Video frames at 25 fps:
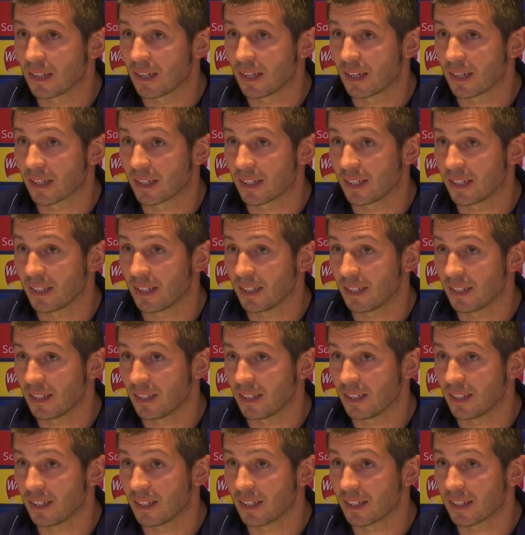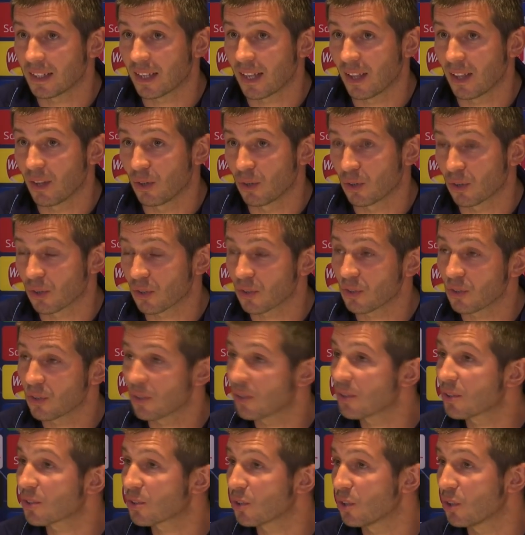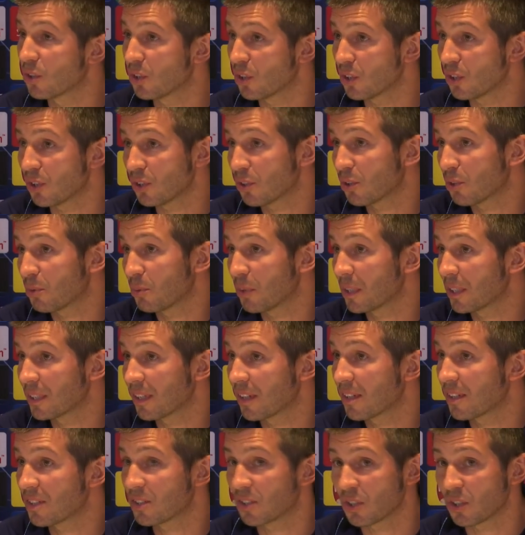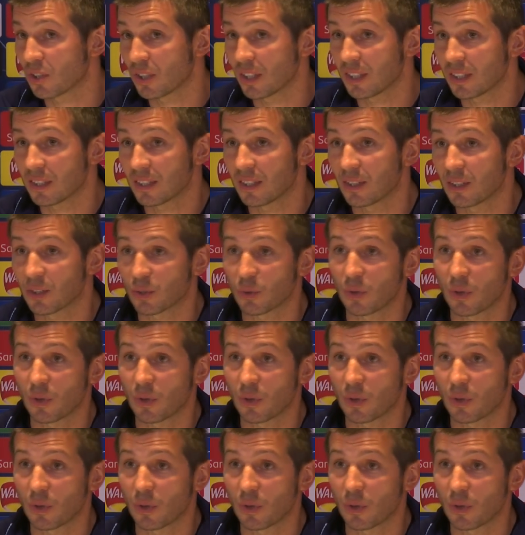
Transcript: aquí el entrenador soy yo, tomo las decisiones y los